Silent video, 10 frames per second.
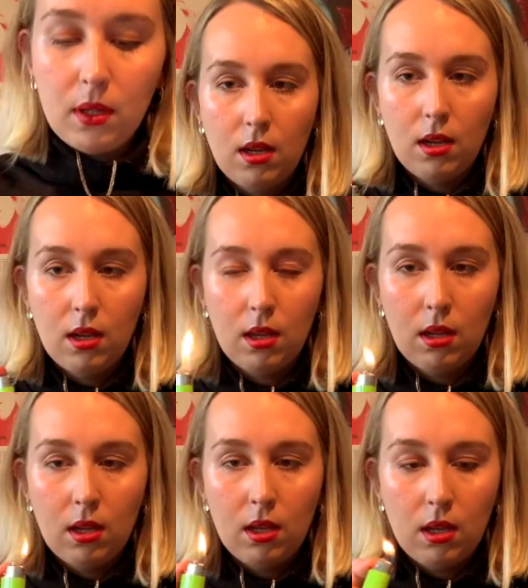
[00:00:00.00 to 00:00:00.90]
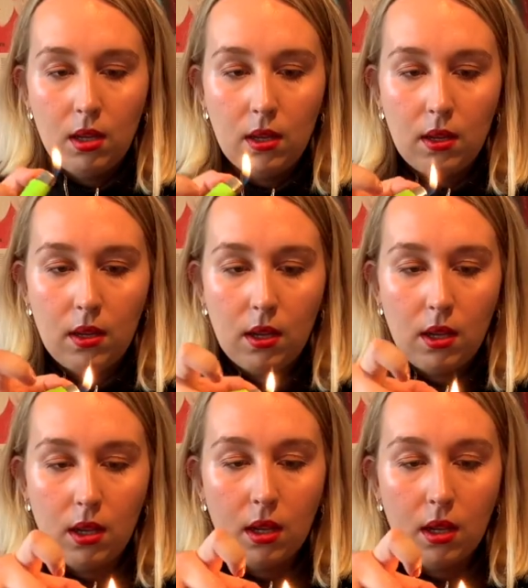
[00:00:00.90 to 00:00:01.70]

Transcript: [no speech]